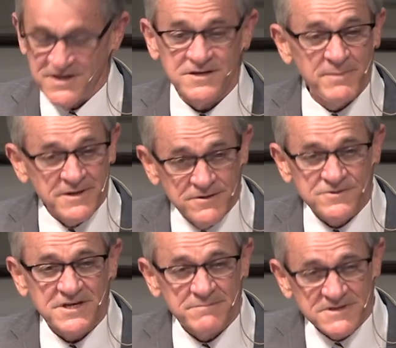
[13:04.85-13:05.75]
need to be
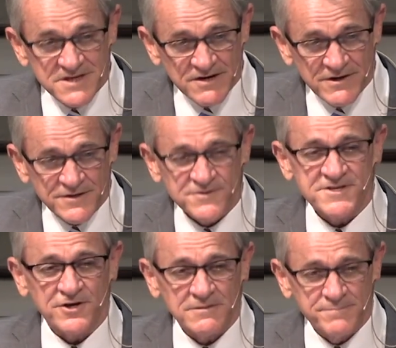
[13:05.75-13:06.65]
using materials
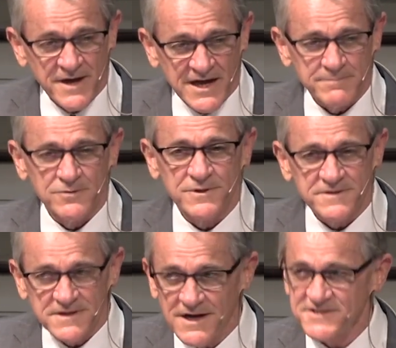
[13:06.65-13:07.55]
that are compatible with
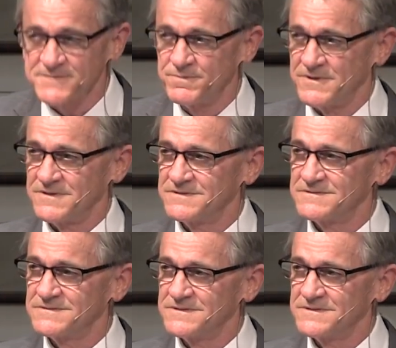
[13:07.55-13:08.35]
the gospel